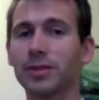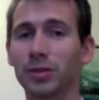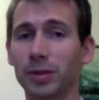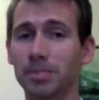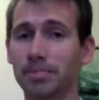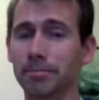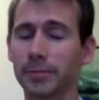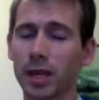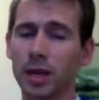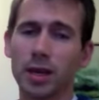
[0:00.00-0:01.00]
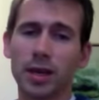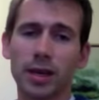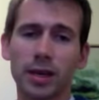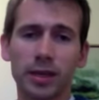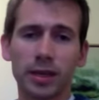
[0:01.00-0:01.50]
Cool.
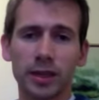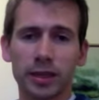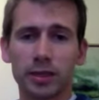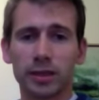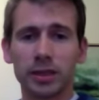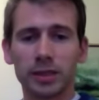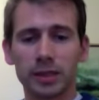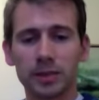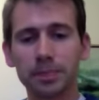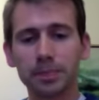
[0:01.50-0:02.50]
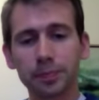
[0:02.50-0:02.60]
And let's see.